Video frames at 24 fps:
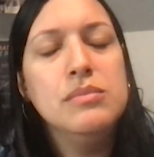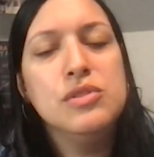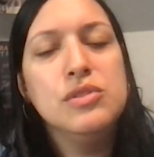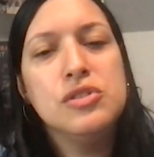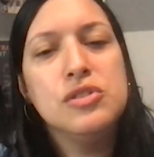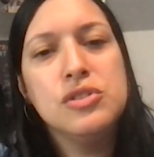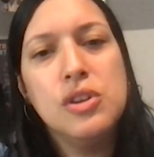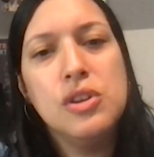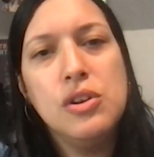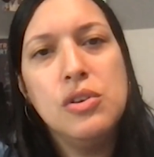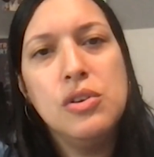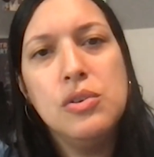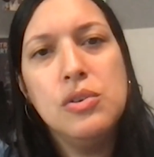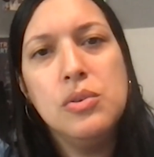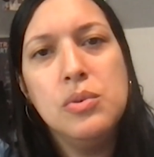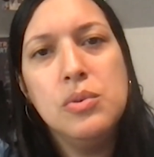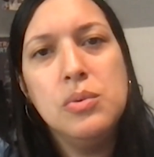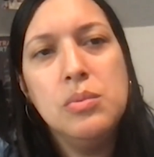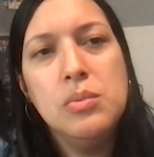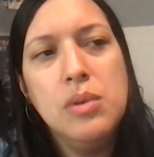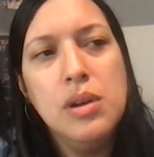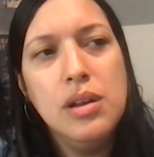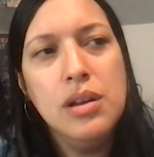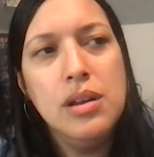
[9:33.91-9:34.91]

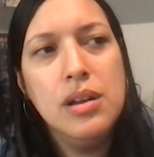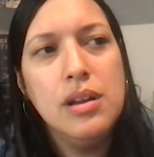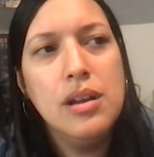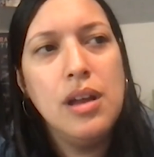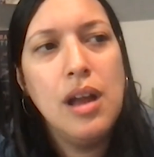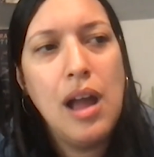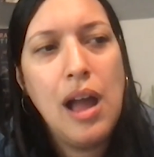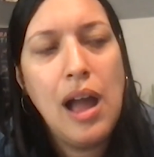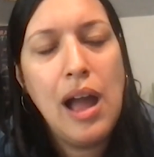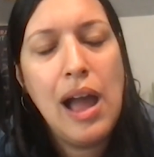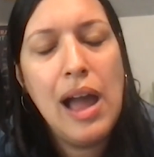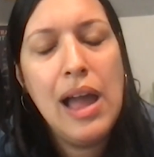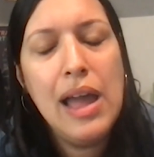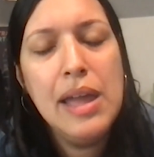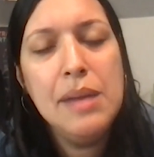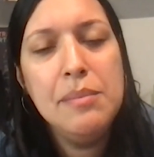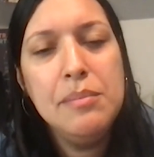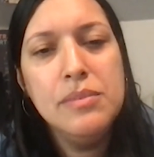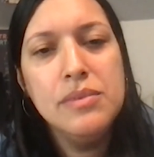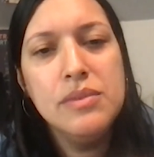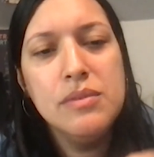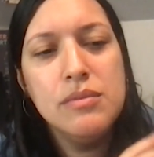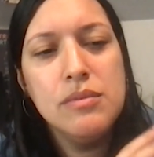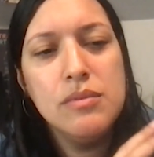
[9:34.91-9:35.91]
So
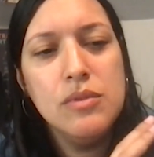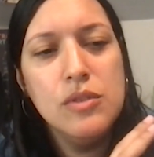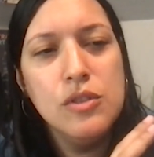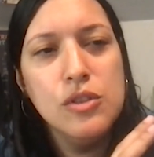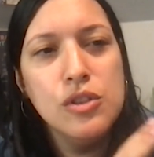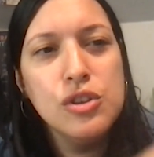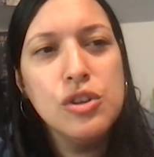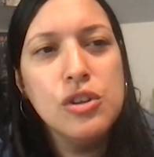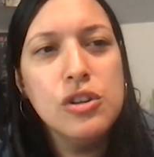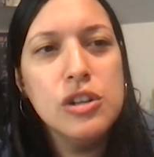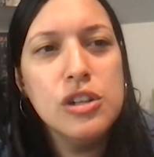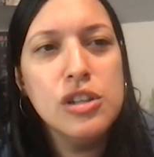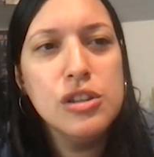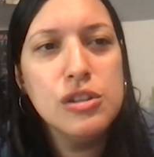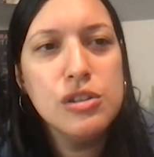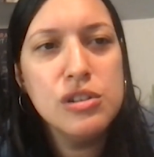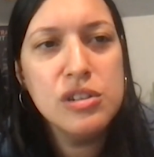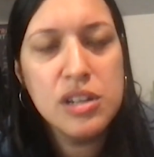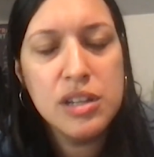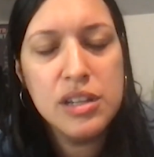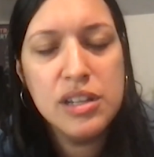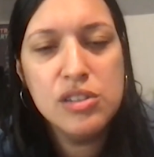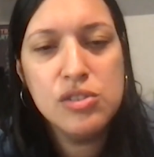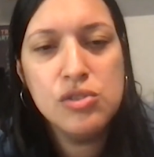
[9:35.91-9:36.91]
I'm going to
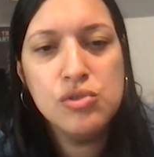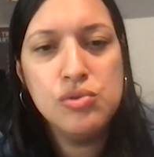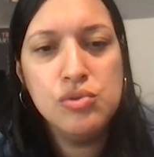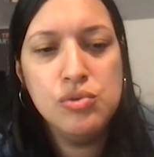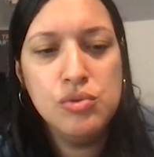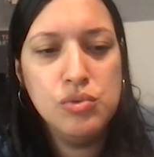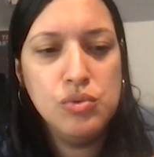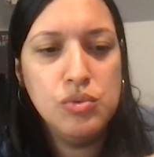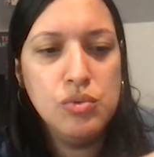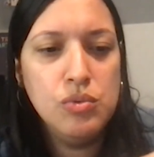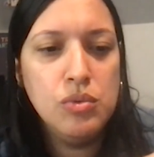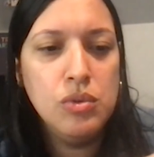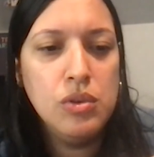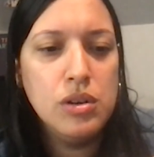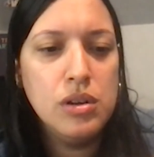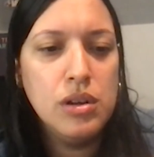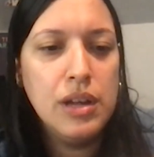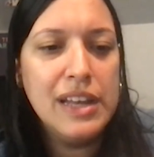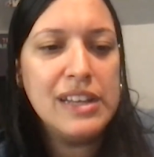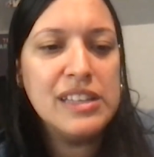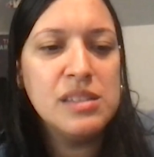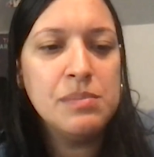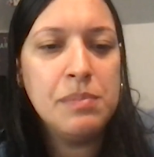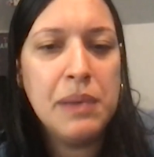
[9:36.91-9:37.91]
look into
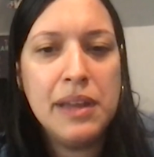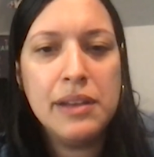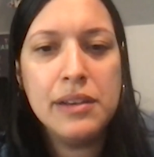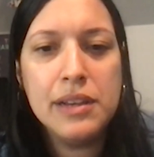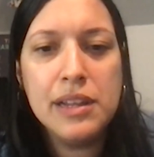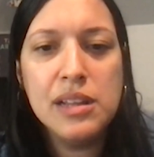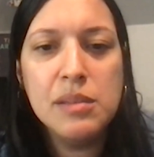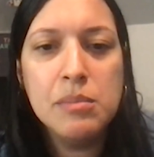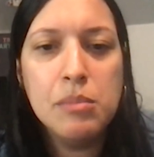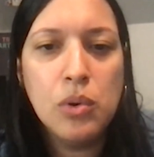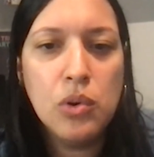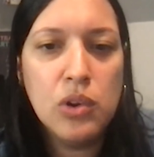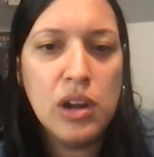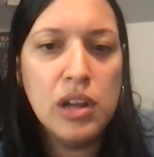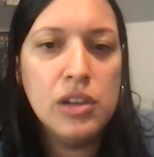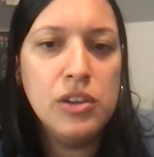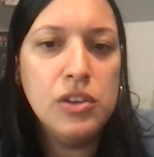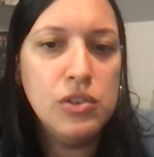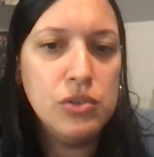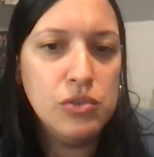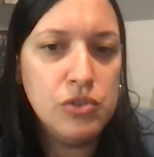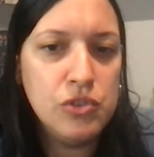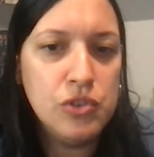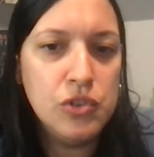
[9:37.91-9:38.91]
expanding more on
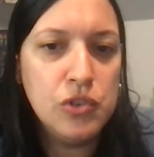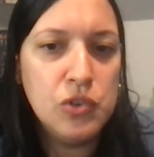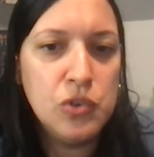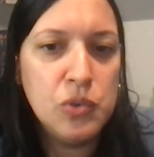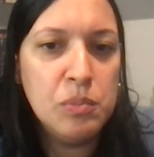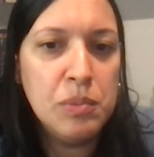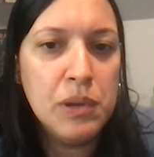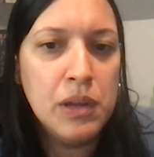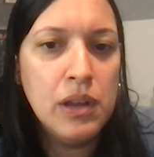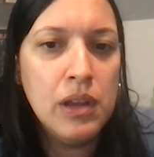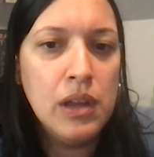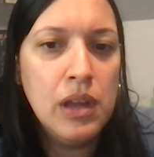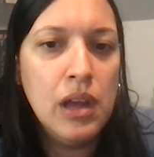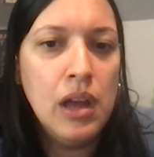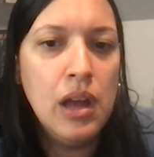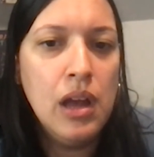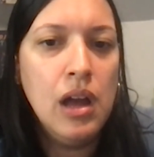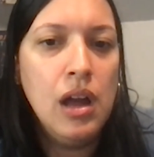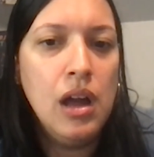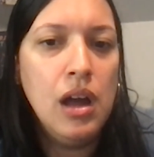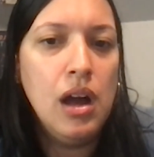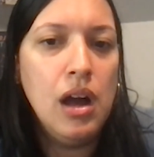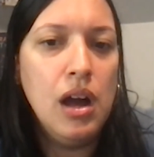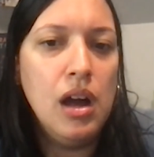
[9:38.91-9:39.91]
YouTube.
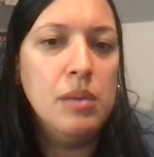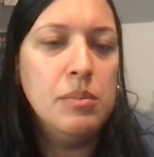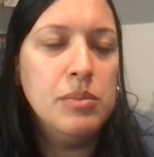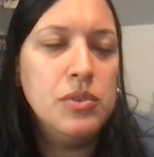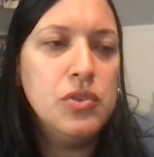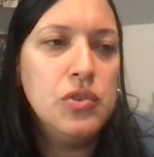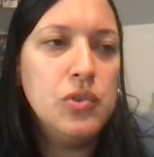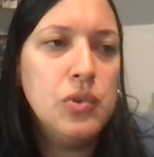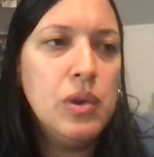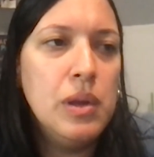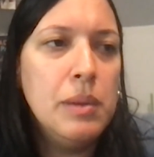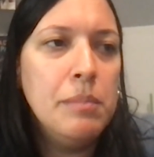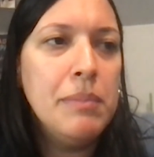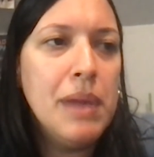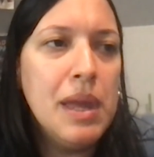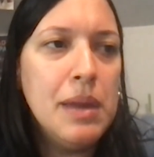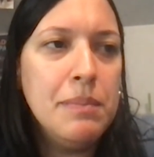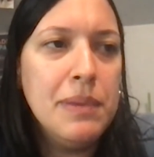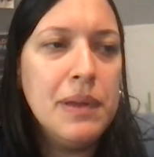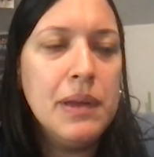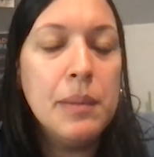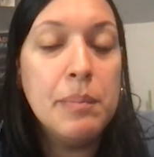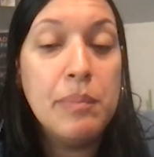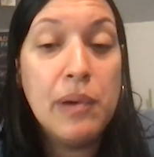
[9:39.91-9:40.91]
Doing
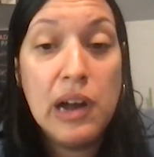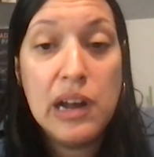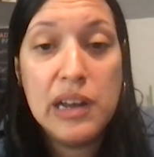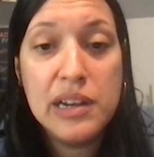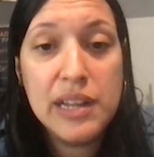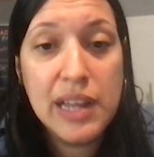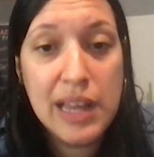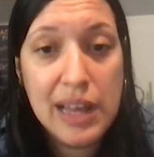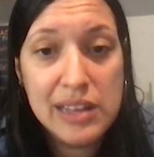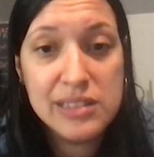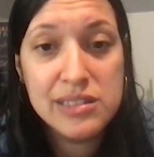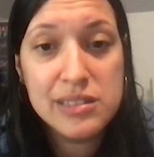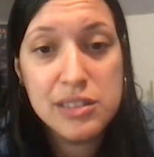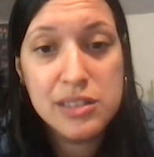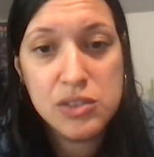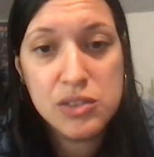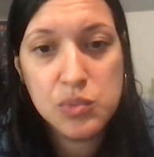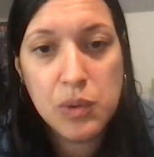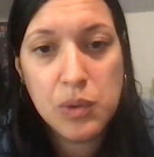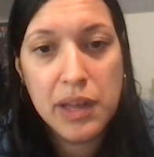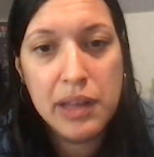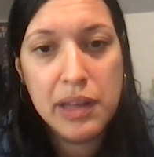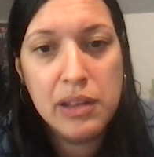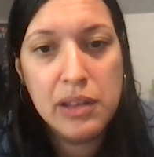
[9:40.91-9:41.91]
maybe a podcast as
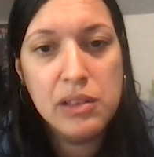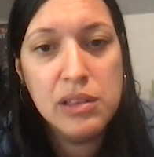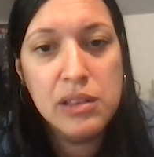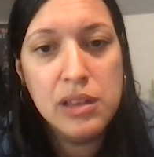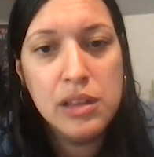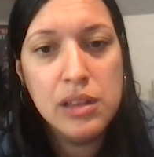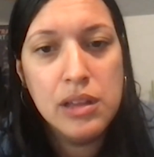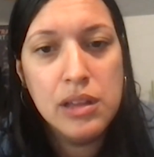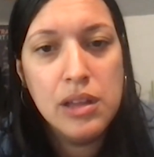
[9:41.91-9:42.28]
well.